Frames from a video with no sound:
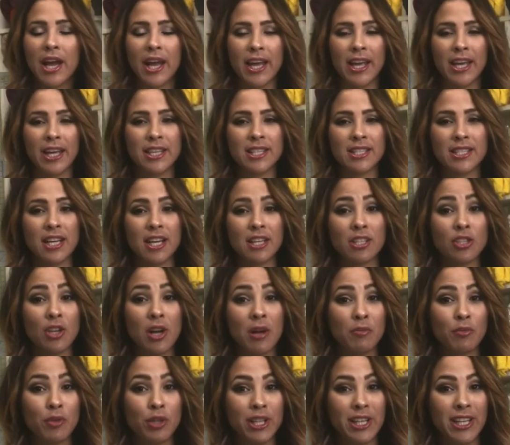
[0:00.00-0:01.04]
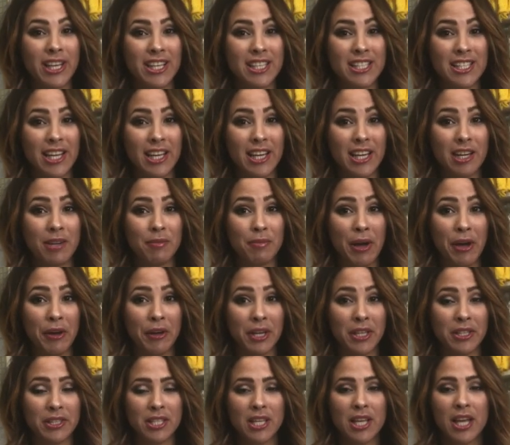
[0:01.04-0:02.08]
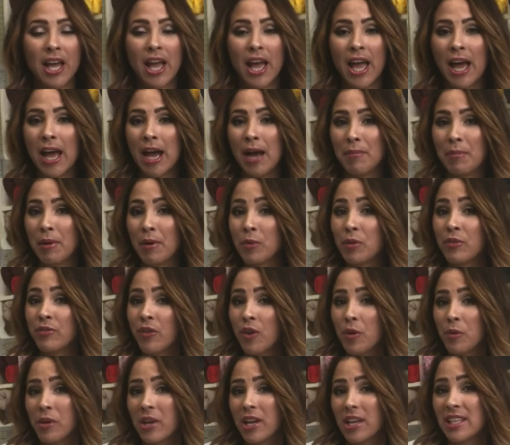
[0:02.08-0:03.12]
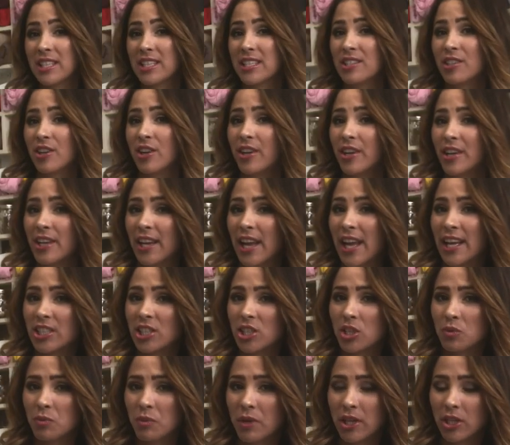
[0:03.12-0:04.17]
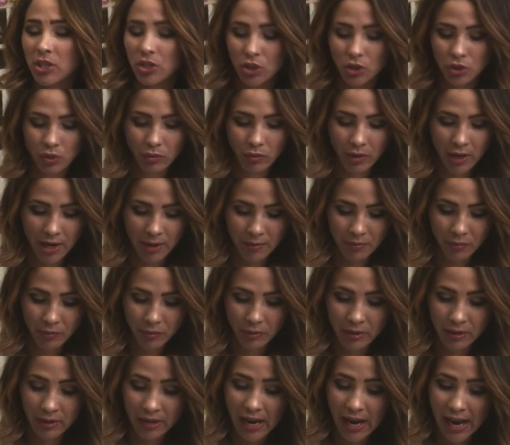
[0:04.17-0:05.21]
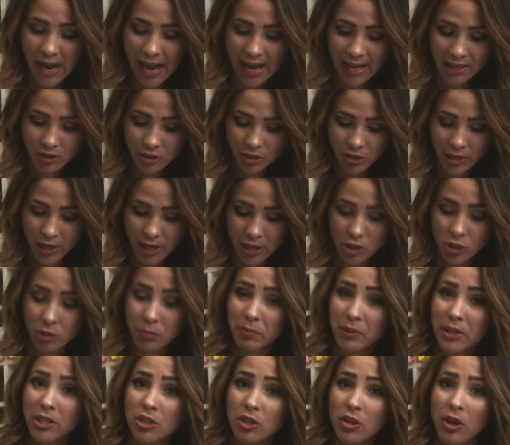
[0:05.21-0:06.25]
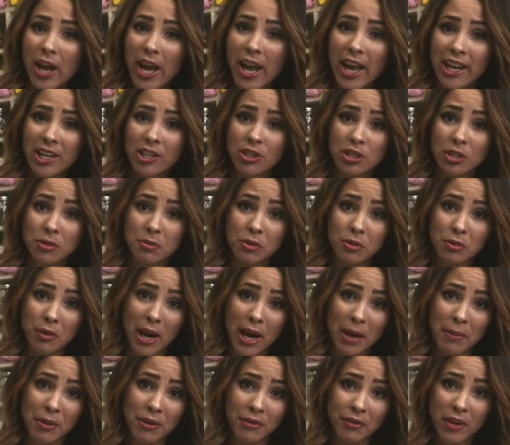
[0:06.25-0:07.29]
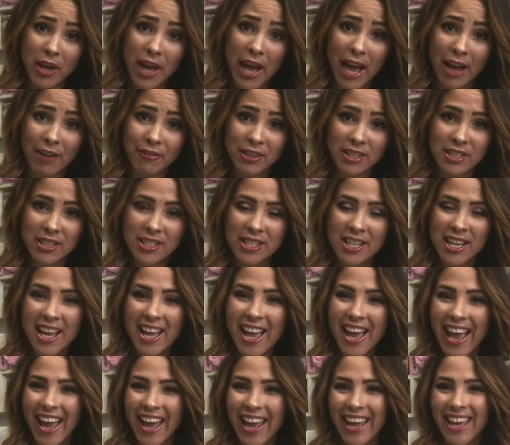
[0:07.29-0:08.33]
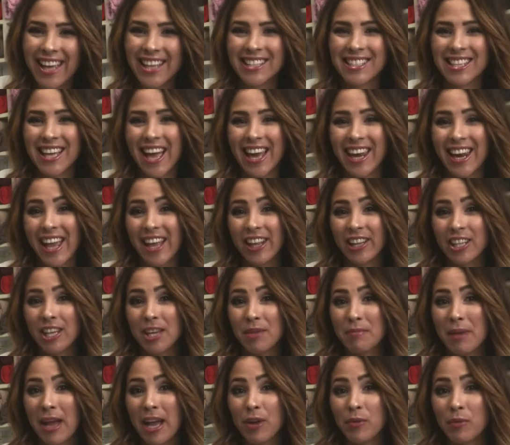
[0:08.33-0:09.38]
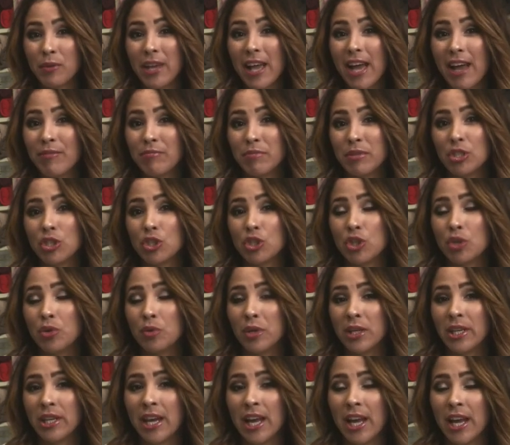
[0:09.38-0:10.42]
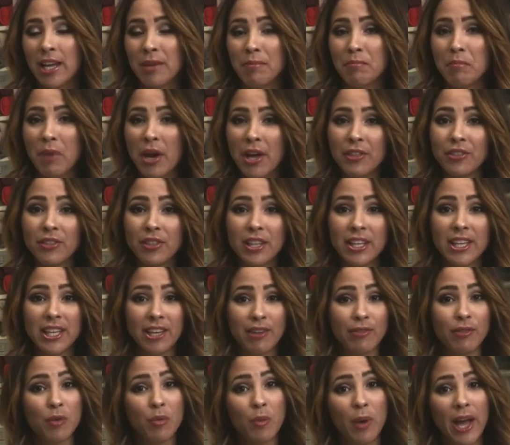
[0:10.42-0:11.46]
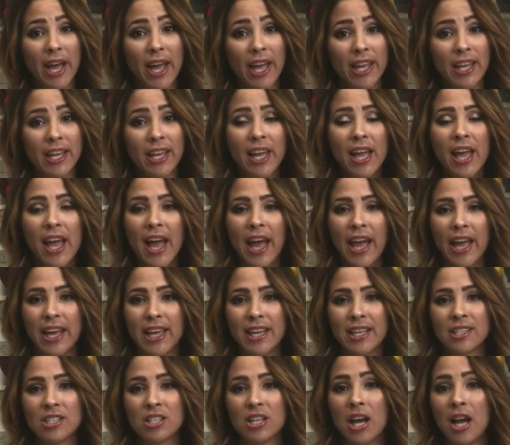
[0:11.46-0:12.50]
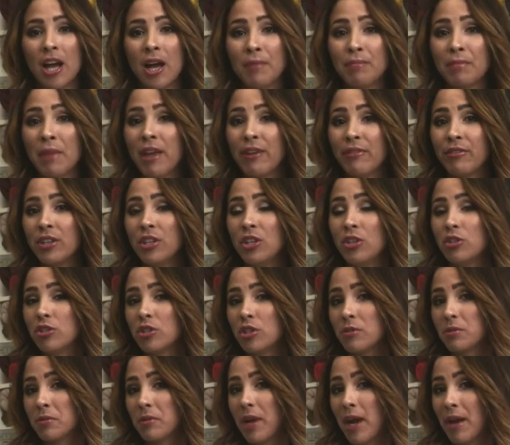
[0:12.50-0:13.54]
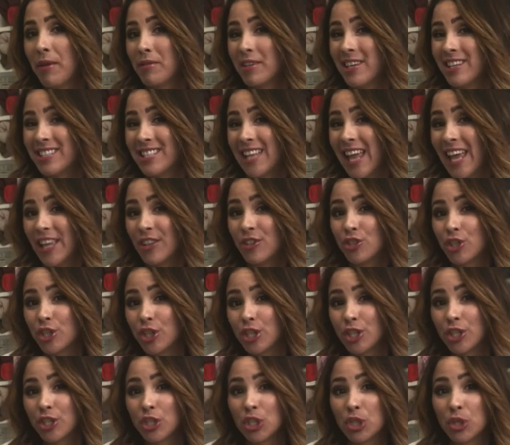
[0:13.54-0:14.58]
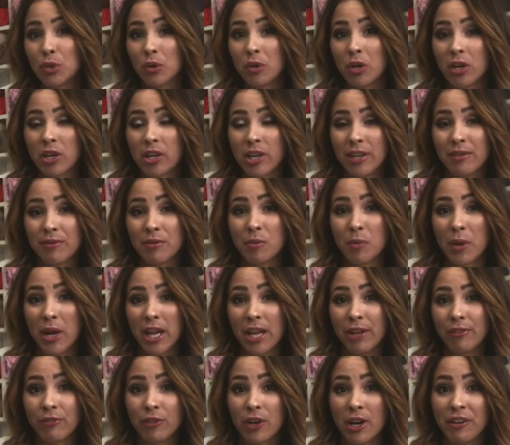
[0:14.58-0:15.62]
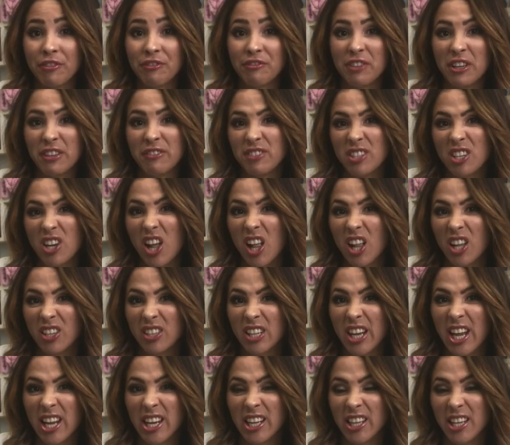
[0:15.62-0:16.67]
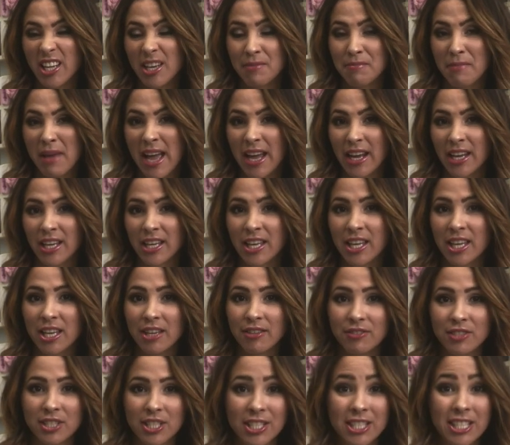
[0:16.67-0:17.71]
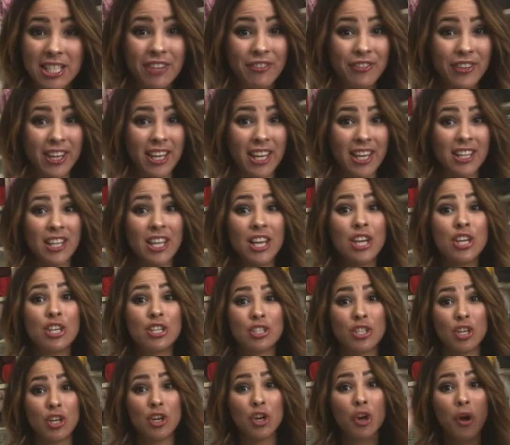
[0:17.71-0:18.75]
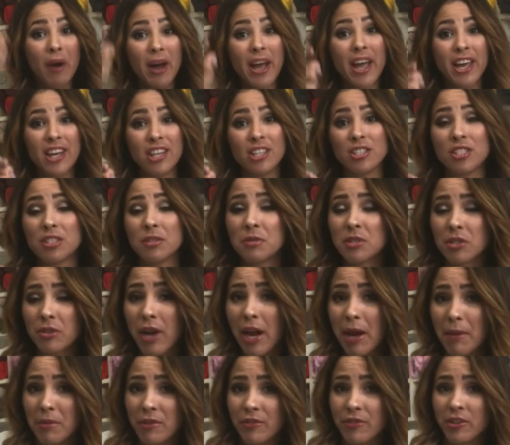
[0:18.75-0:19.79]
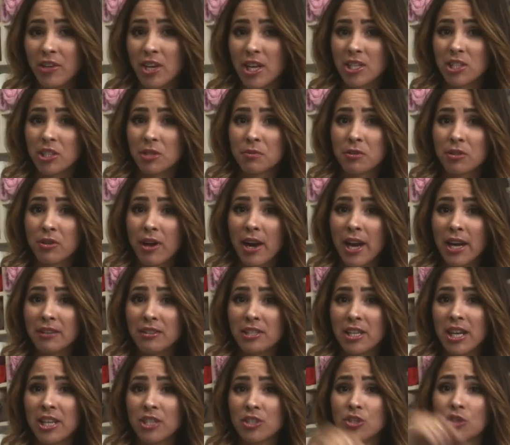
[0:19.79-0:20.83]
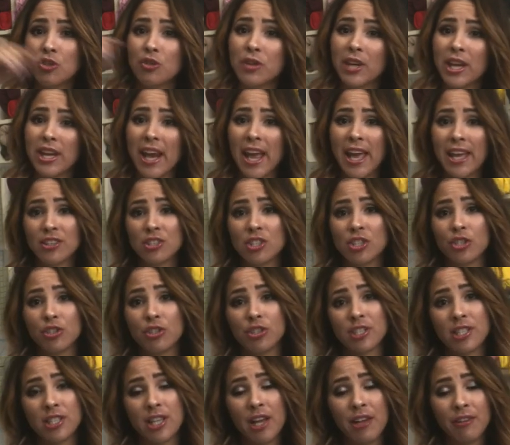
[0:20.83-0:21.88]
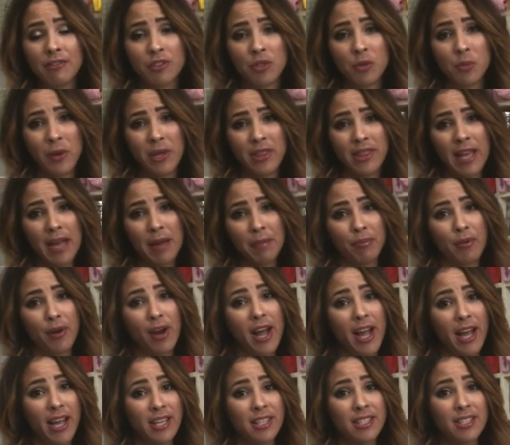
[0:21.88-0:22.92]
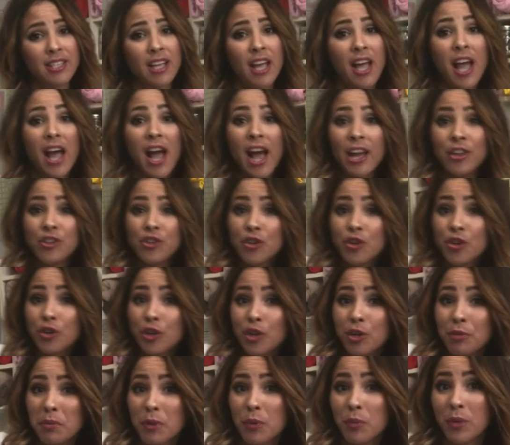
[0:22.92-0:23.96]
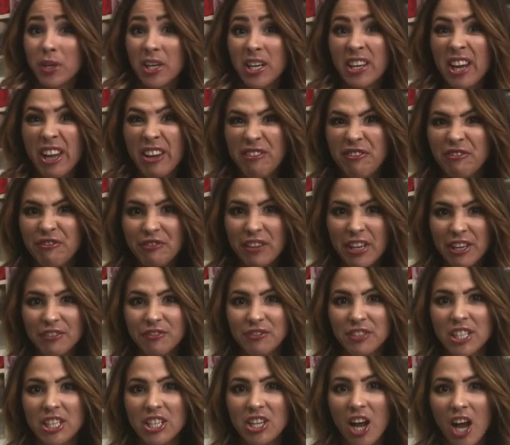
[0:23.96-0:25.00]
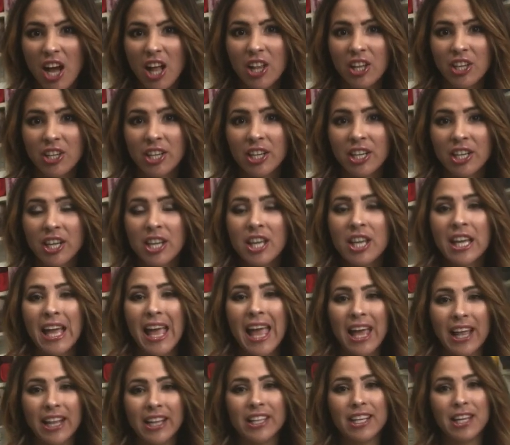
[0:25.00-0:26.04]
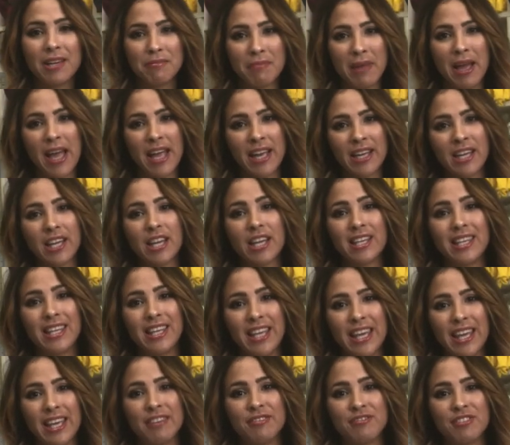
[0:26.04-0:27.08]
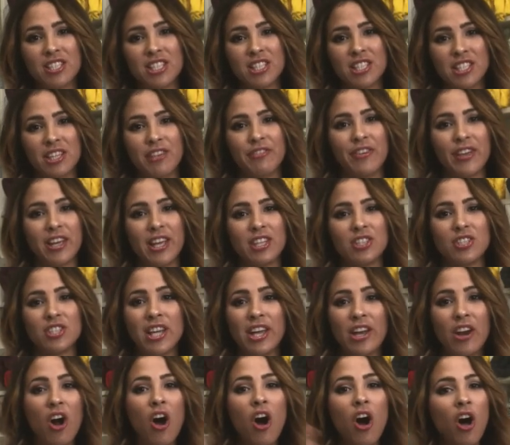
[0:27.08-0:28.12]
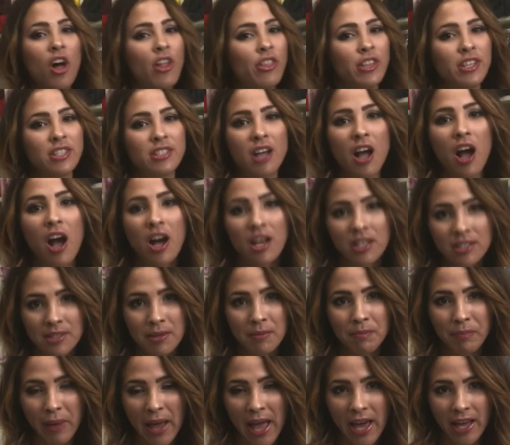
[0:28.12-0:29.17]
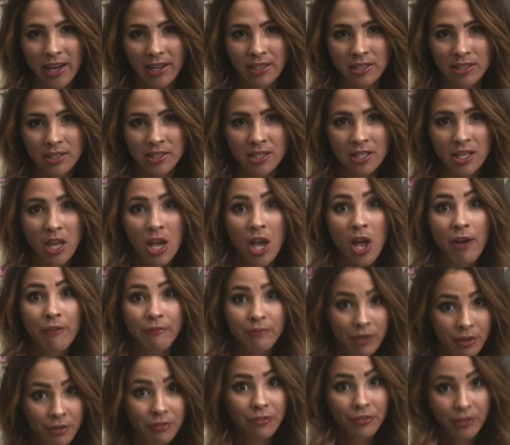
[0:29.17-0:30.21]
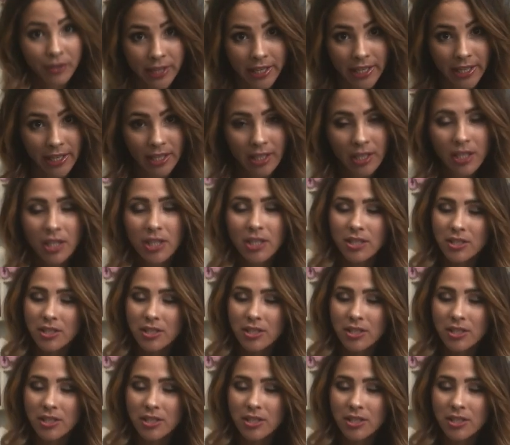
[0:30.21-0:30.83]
And so I'm really excited about it. But before we get started, I just wanted to ask you guys to please go ahead and subscribe if you haven't. And at Ellie and Mac, we have been doing a monthly giveaway, and every new subscriber is entered to our giveaway for a $50 Ellie and Mac gift certificate. So go ahead and subscribe if you're not subscribed yet, so you can enter yourself to win that prize, and you could be winning a $50 Ellie and Mac gift certificate to get all these awesome patterns for free.